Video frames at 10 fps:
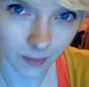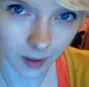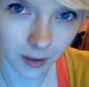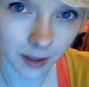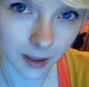
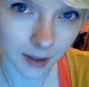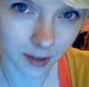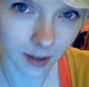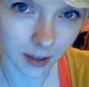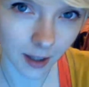I think it is.
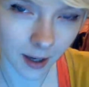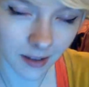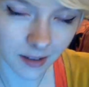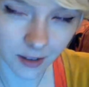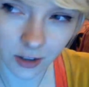I think it
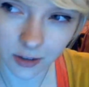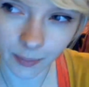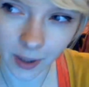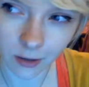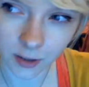has, because
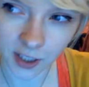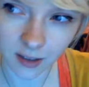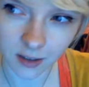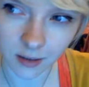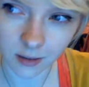Michael
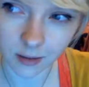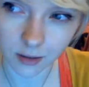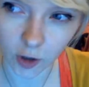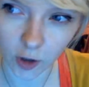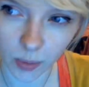Jackson
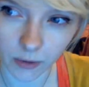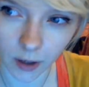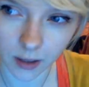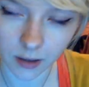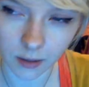
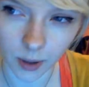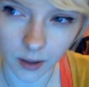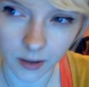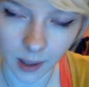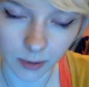copyrighted
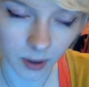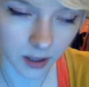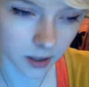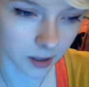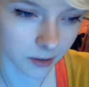the Happy
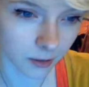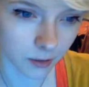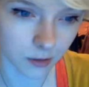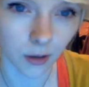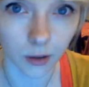Birthday song,
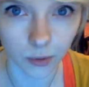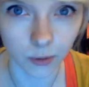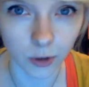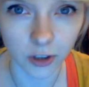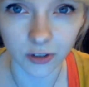so I
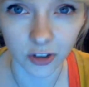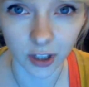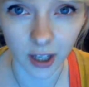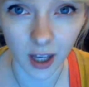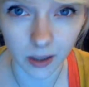couldn't
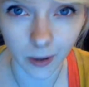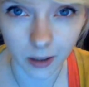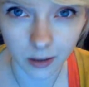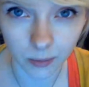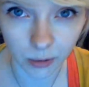sing it
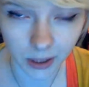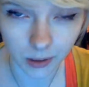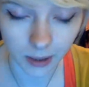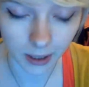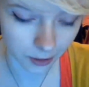anyway, so I'd probably end
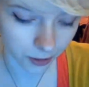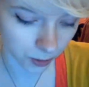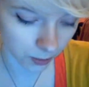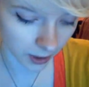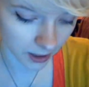up getting
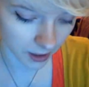sued by a